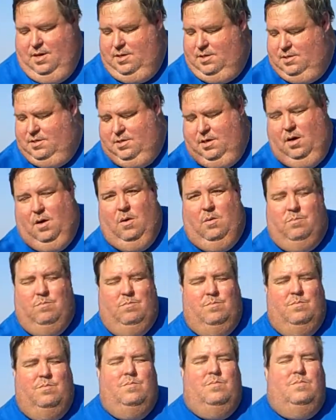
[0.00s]
So,
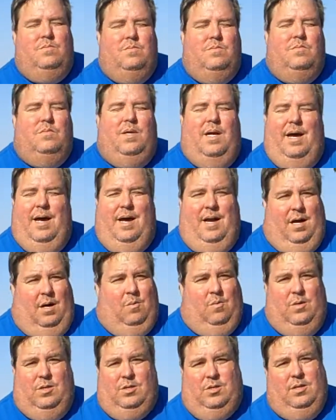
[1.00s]
and I
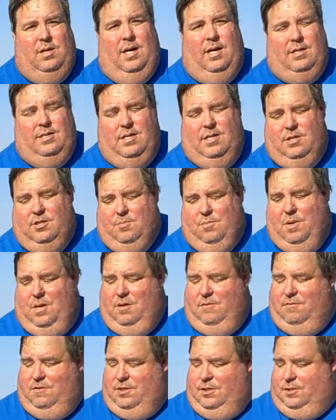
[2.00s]
wish you guys had
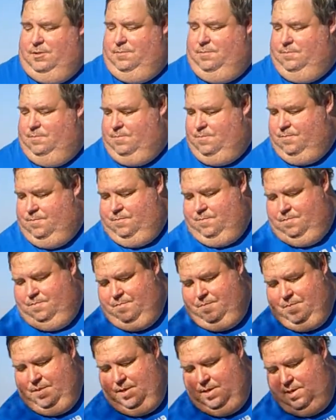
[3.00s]
smell-o-vision.
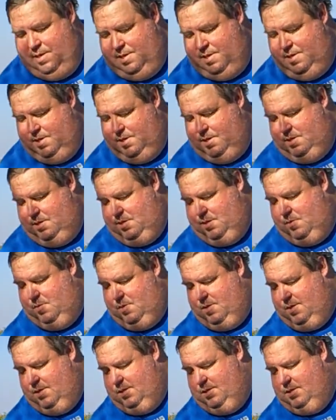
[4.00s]
So we're
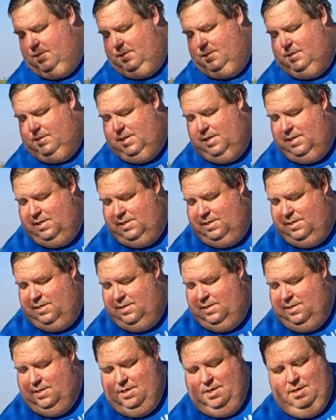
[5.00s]
going to just
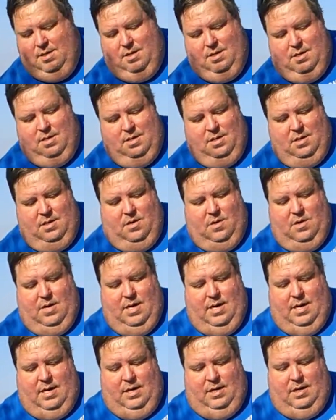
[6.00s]
go
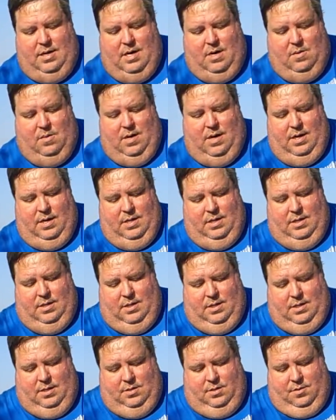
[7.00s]
ahead and cut right into
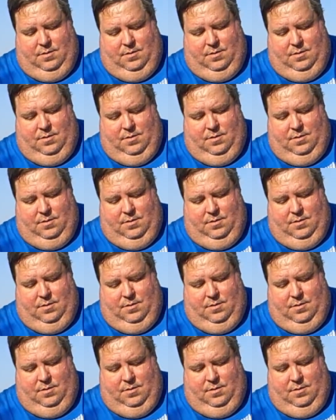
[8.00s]
this.